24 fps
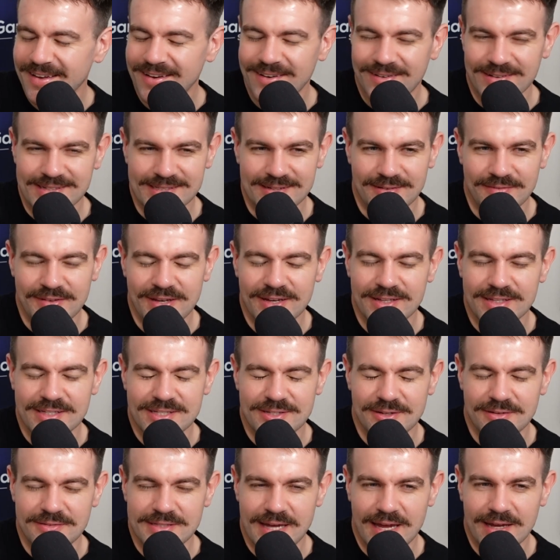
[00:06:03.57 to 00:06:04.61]
Well, sort of, you got the
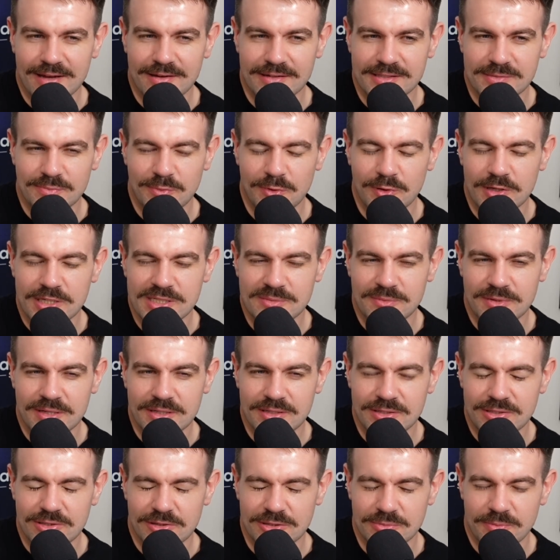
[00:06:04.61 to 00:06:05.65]
two Daicos boys,
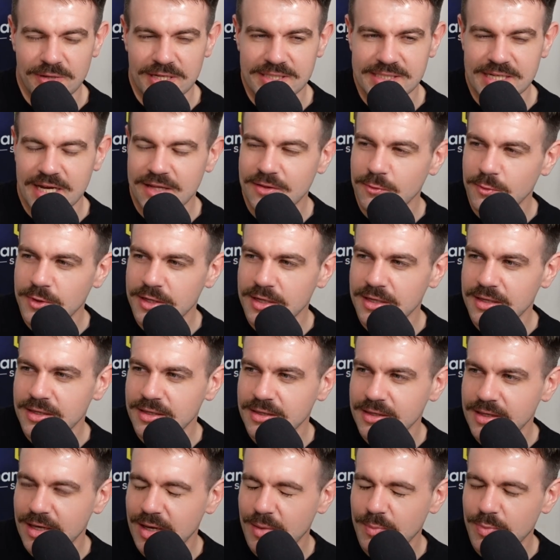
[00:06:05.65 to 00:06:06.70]
but Josh plays out in the wing
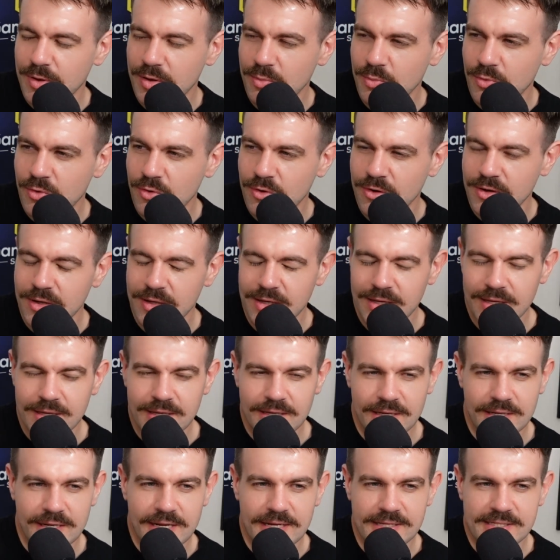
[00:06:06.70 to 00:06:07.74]
yep. a bit more.
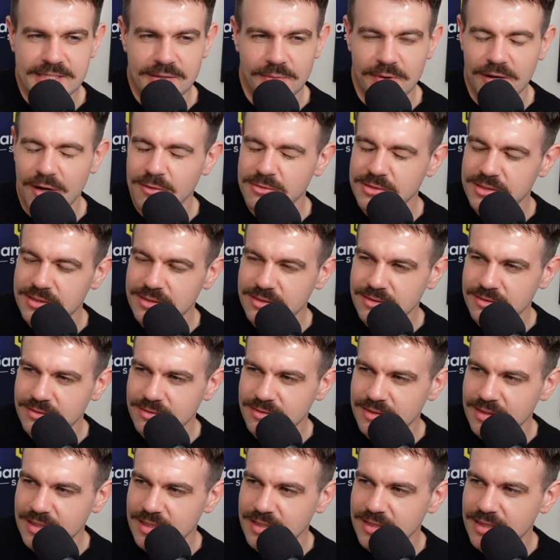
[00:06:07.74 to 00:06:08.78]
You need someone else
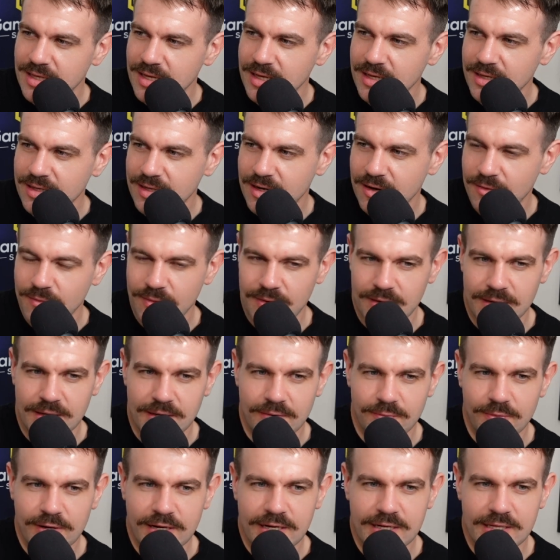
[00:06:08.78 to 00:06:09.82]
in there. Exactly. I,
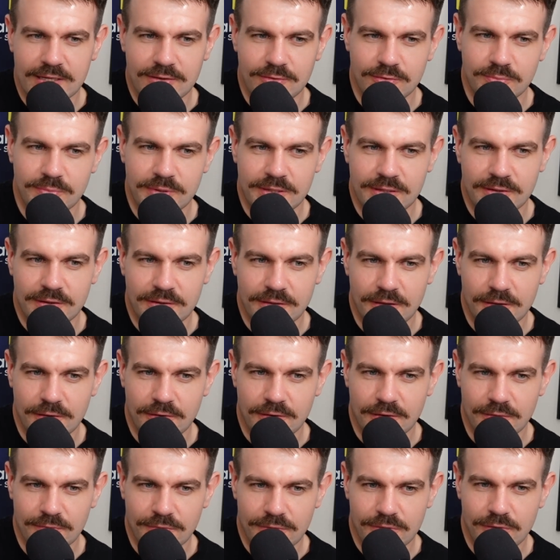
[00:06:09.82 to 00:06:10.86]
reckon he could be like the
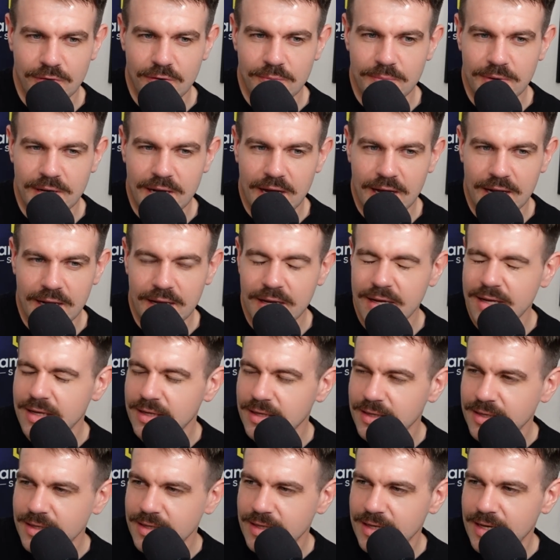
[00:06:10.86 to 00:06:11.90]
kind of third banana
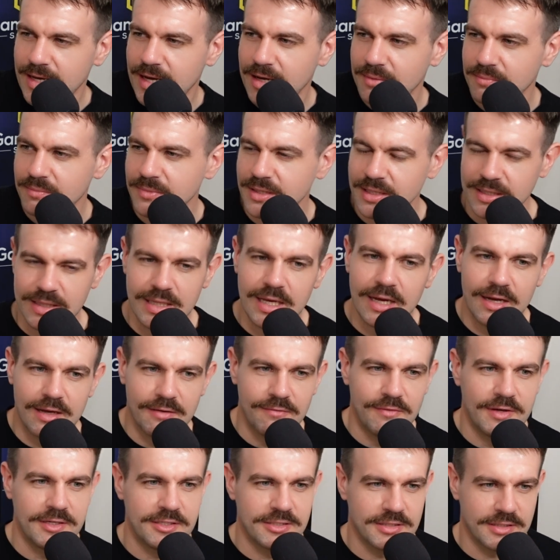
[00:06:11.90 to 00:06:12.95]
mm. um, in there
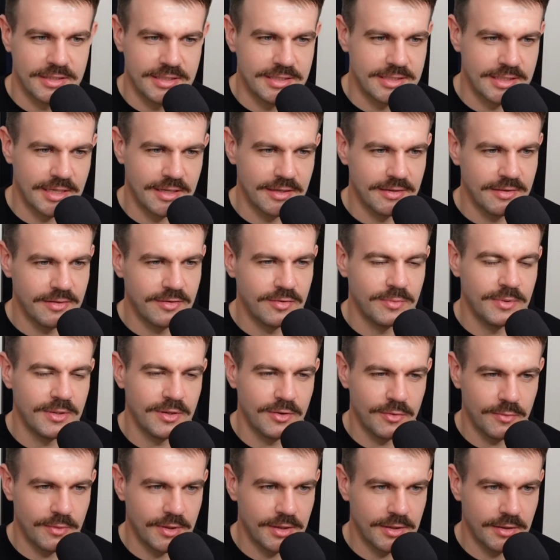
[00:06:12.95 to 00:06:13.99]
eventually. So could be a
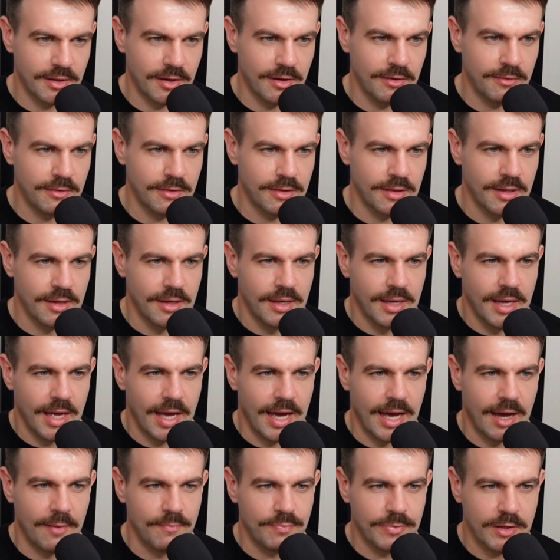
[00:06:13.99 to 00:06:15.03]
good one to go with.
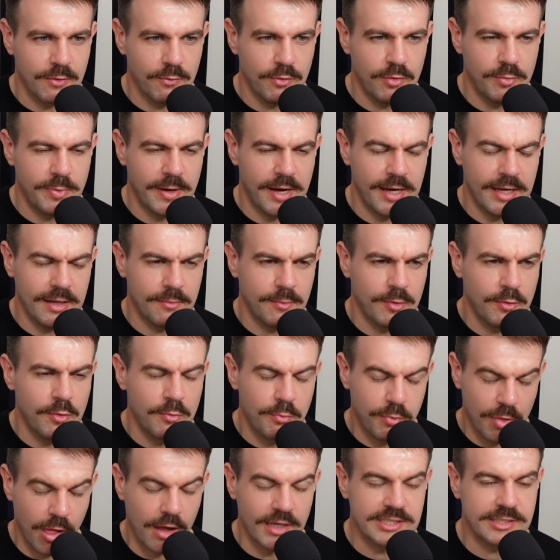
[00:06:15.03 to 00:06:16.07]
Um, Will Pay, Will,
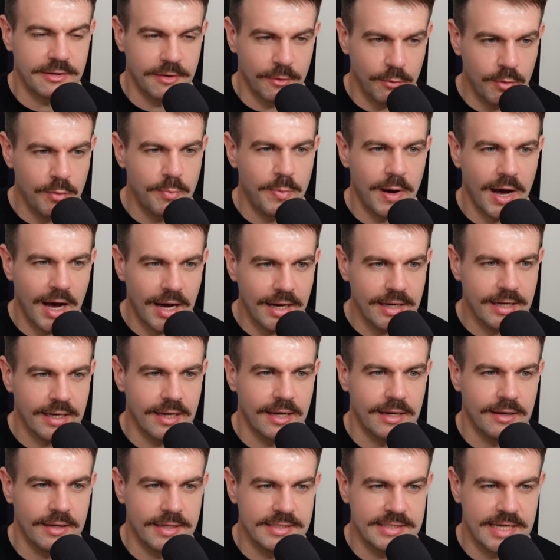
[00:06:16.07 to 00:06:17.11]
sorry, Will
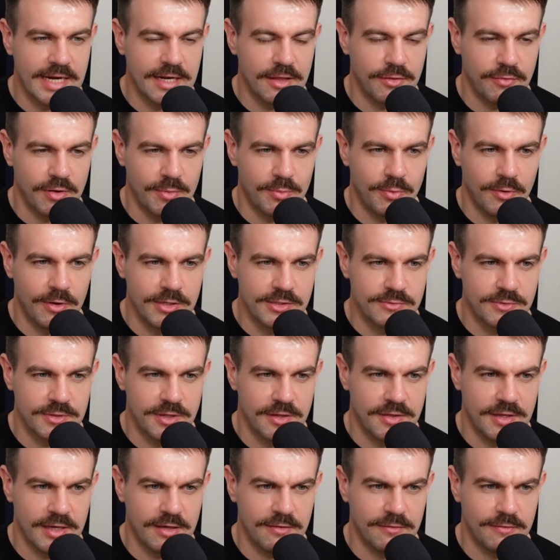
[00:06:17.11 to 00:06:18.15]
Parker. His eighty-three points. What do you
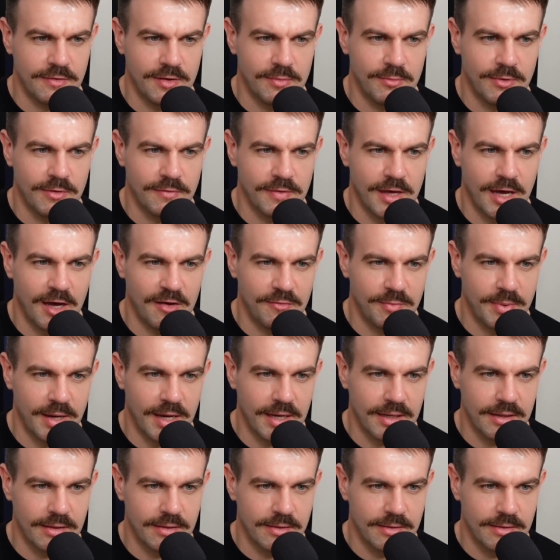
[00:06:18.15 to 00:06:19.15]
think of him off the halfback?